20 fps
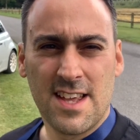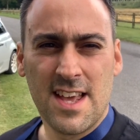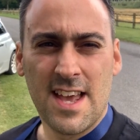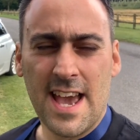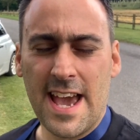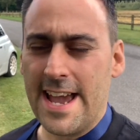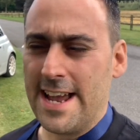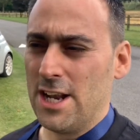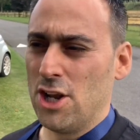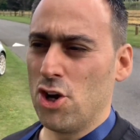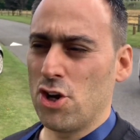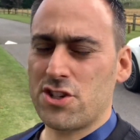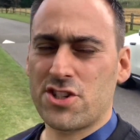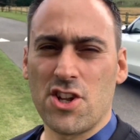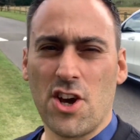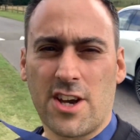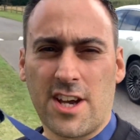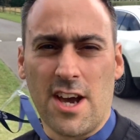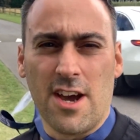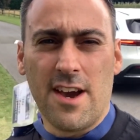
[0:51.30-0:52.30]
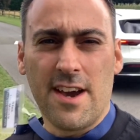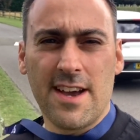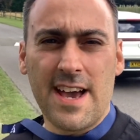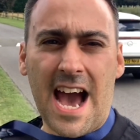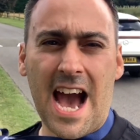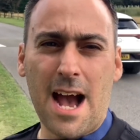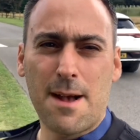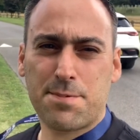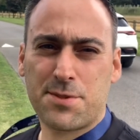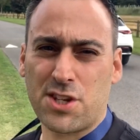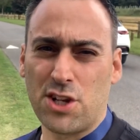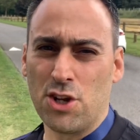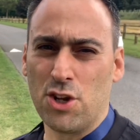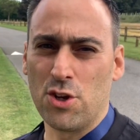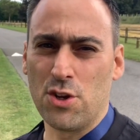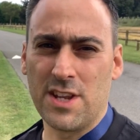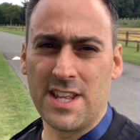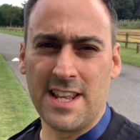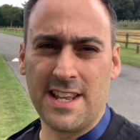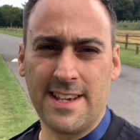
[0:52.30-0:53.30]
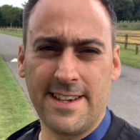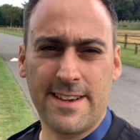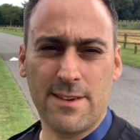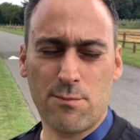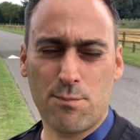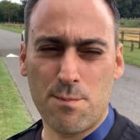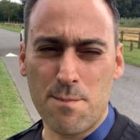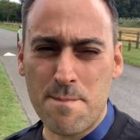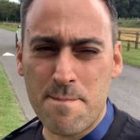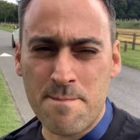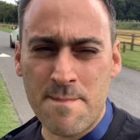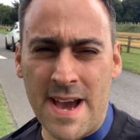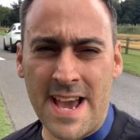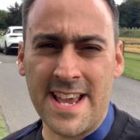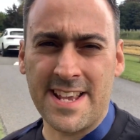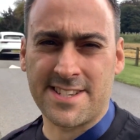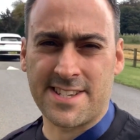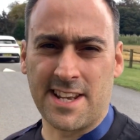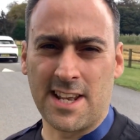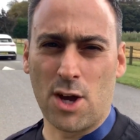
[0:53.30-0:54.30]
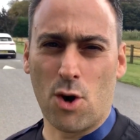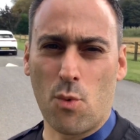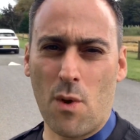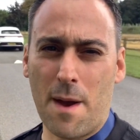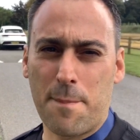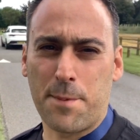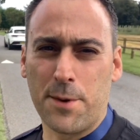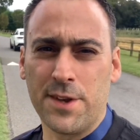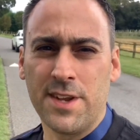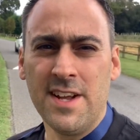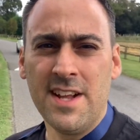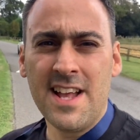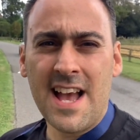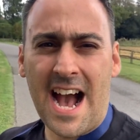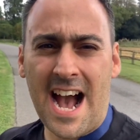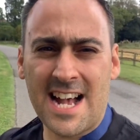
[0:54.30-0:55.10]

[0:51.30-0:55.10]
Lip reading: It looks like an absolutely amazing little weapon.